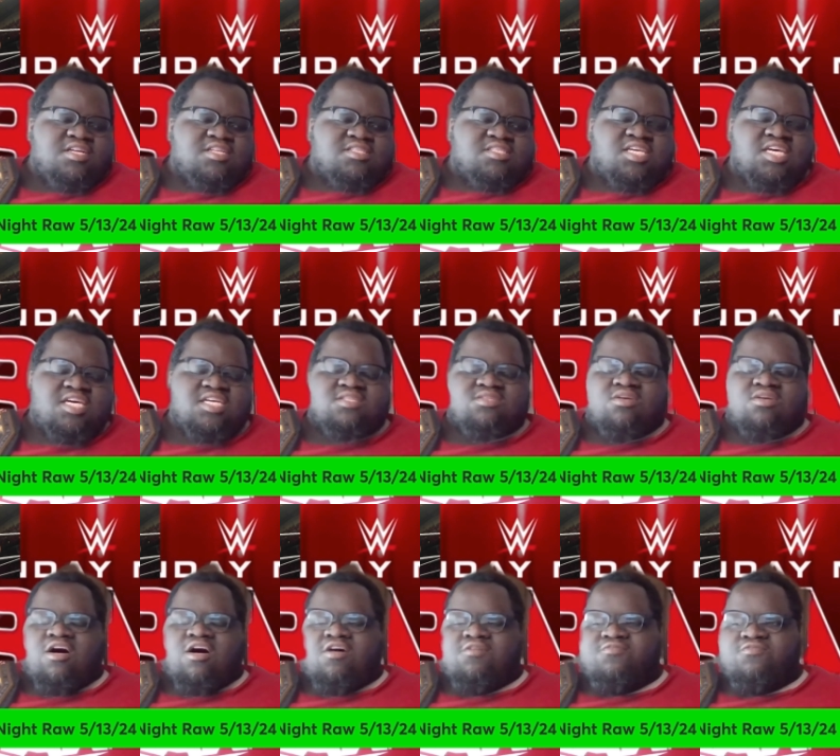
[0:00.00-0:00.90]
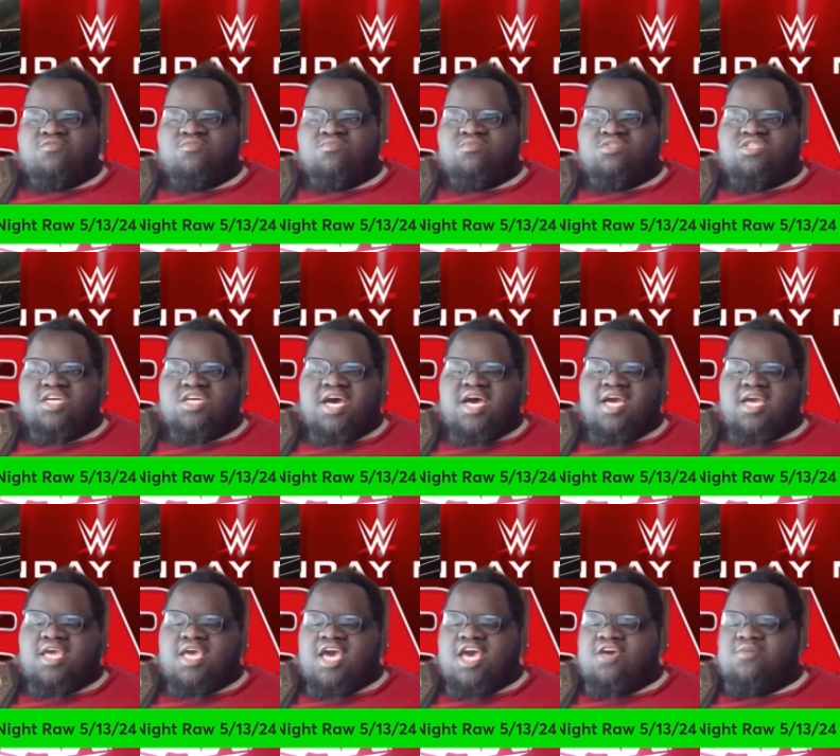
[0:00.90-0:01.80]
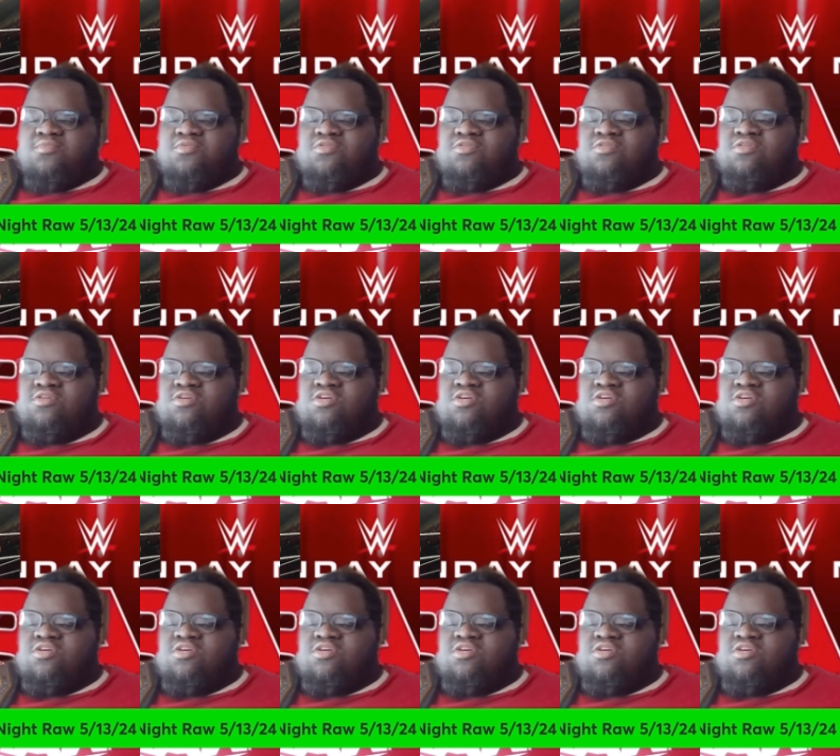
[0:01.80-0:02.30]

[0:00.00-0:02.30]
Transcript: ticked off Chad Gable,